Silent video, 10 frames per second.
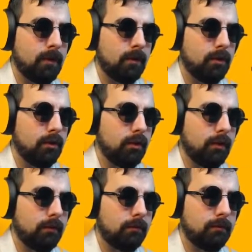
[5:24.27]
Do
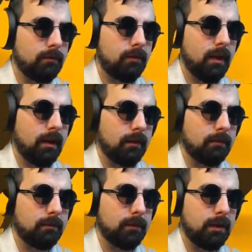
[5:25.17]
your thing,
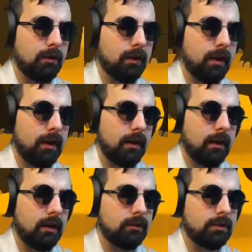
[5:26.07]
but don't get any
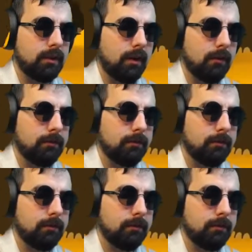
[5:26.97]
closer though.